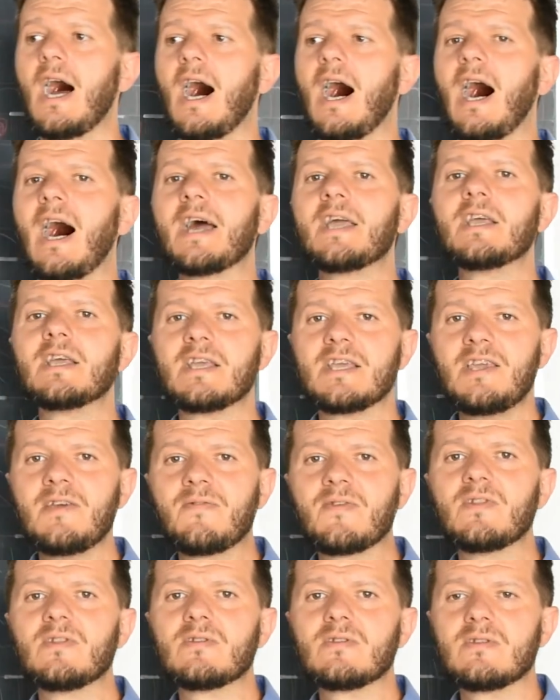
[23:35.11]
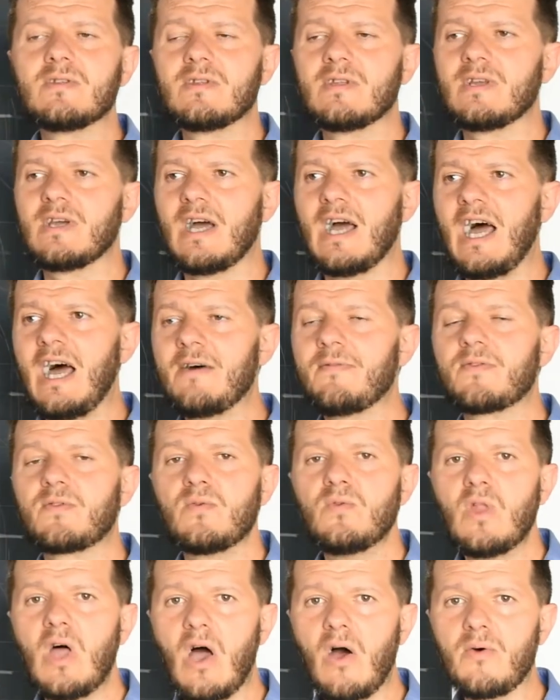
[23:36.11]
I even have to
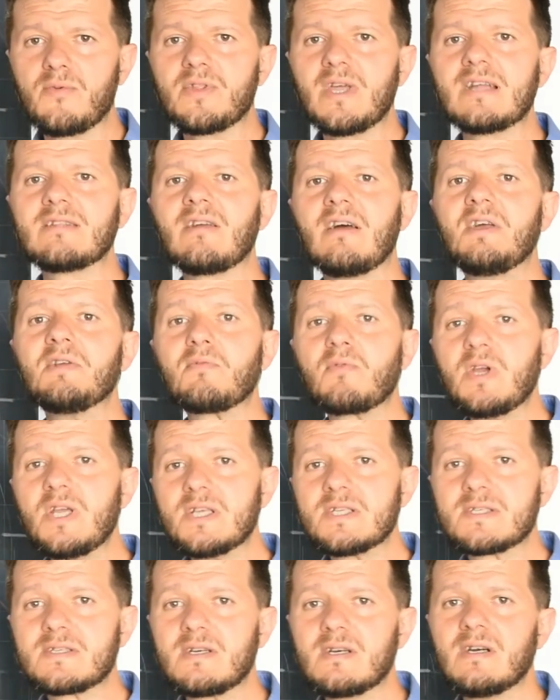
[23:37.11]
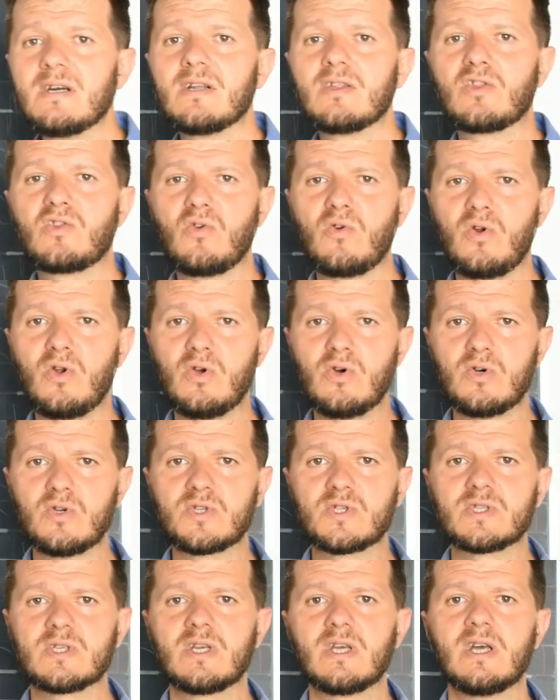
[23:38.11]
know that I risk to lose